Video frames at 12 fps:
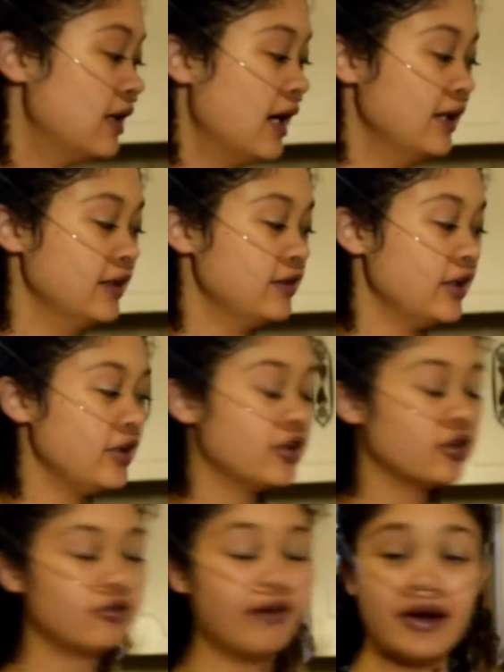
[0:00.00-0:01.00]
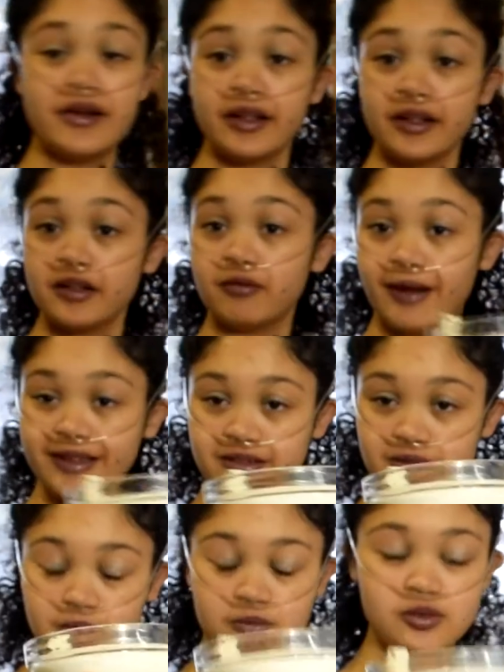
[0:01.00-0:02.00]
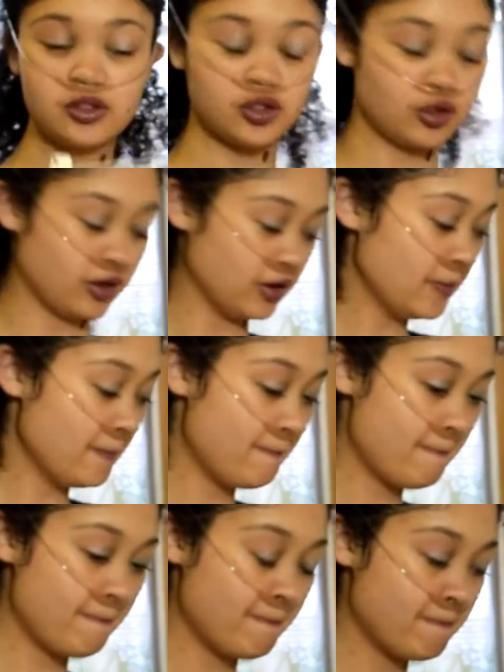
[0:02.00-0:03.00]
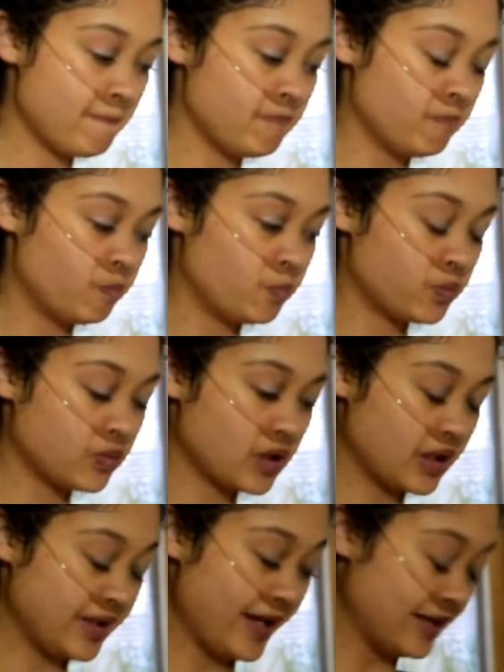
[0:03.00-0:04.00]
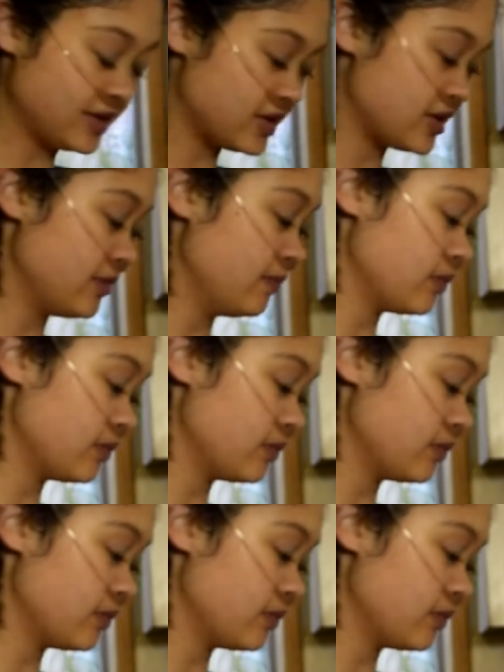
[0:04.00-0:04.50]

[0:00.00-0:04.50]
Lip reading: and then take your granulated white sugar. Yes,